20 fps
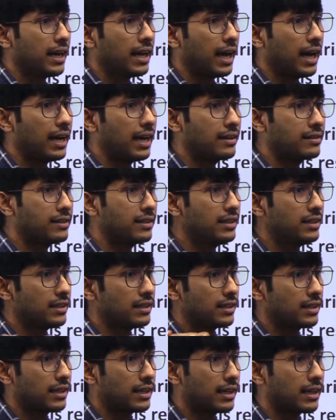as a
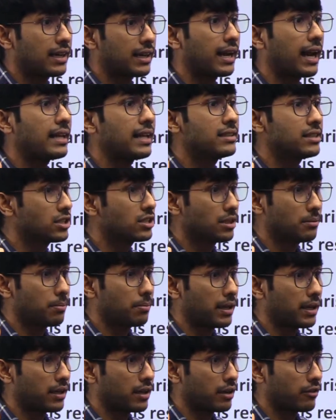transition
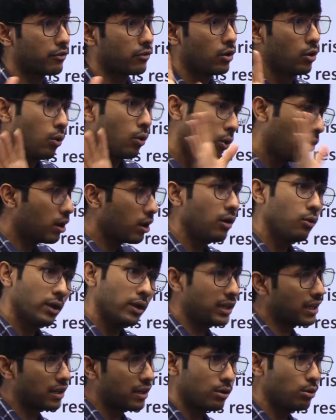paragraph. Overall,
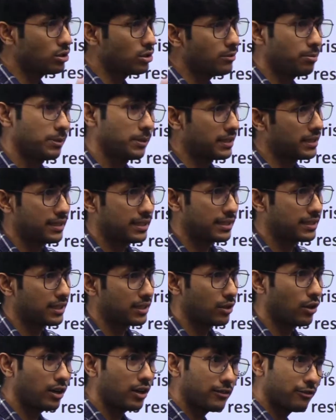one conclusion for that essay,
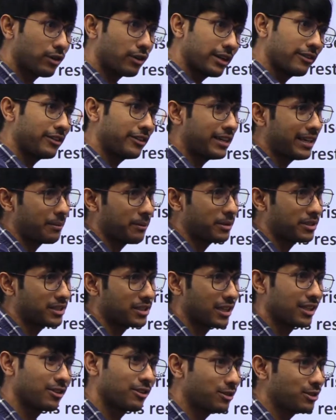not for every dimension.
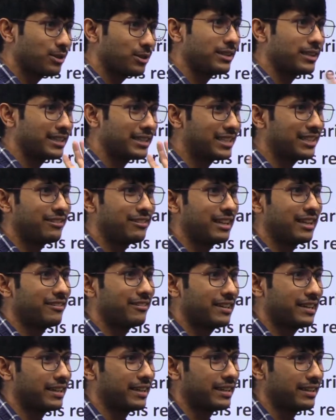Otherwise, your essay will
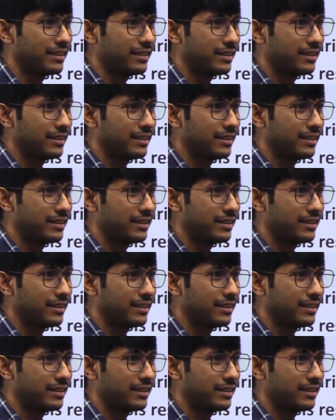never end.